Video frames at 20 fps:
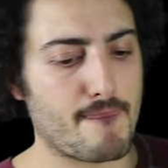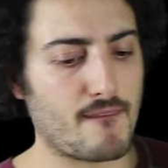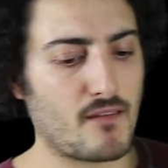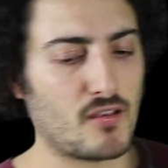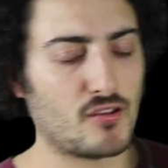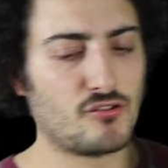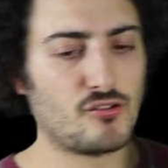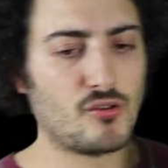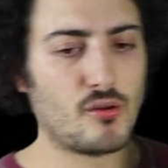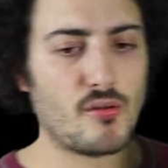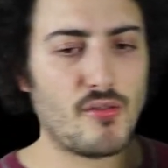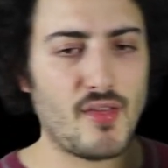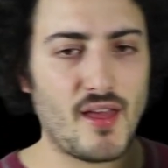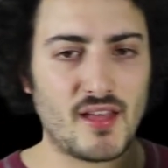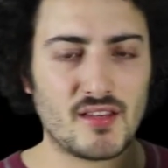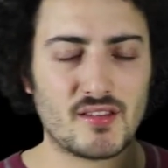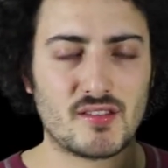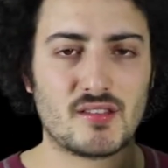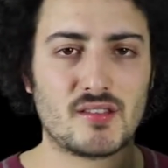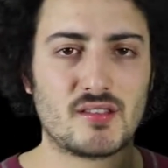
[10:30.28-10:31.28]
so
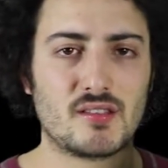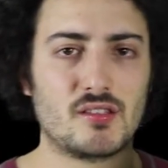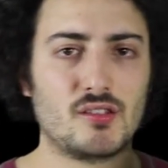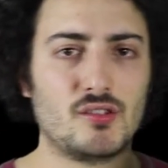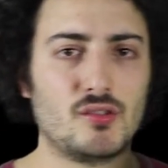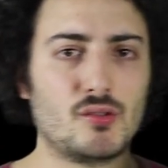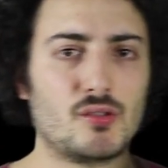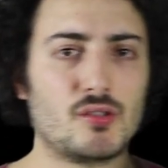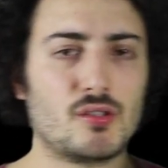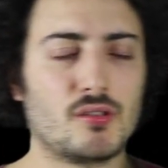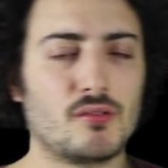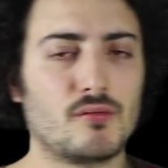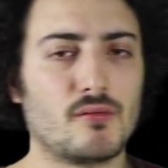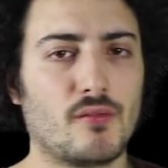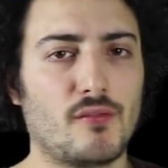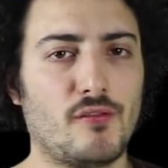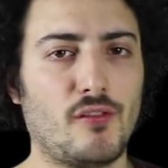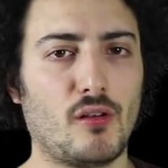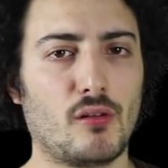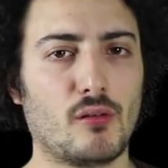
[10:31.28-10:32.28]
that you can
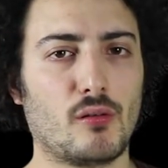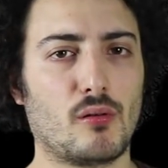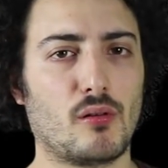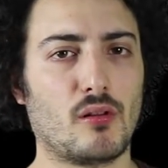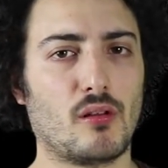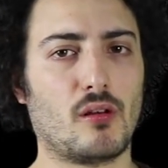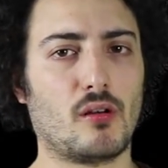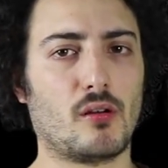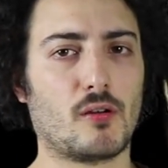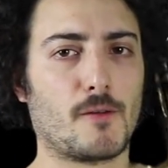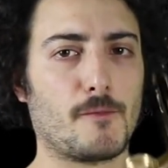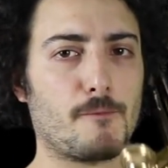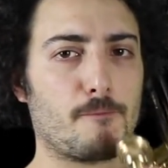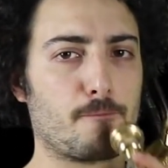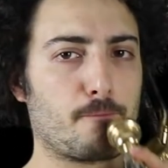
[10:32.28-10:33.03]
follow along.